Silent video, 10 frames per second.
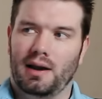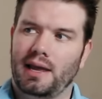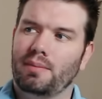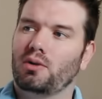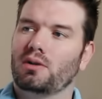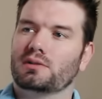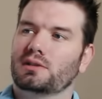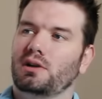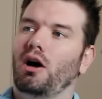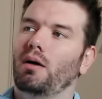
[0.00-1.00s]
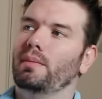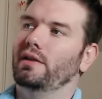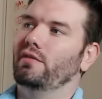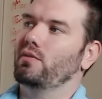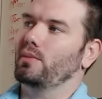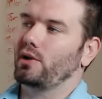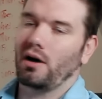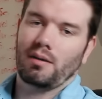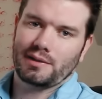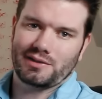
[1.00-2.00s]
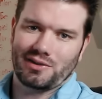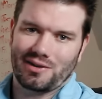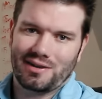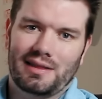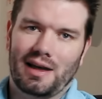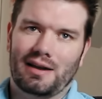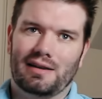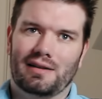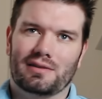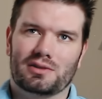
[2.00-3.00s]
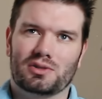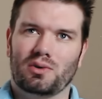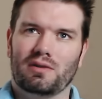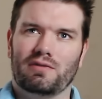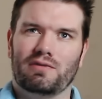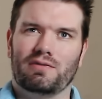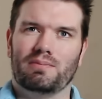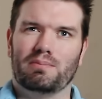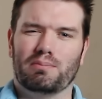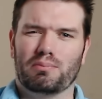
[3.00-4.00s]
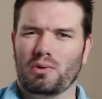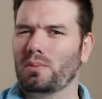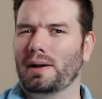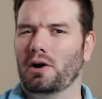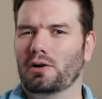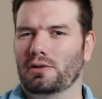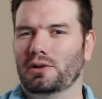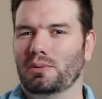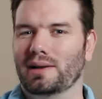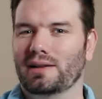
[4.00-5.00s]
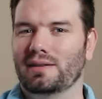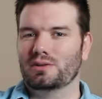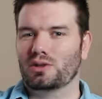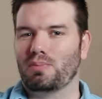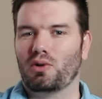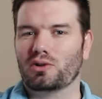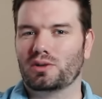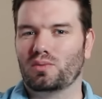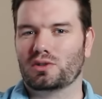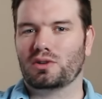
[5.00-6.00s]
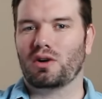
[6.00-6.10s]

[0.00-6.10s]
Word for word: And I came across this comment from a commenter that sort of broke my heart a little bit. So the person was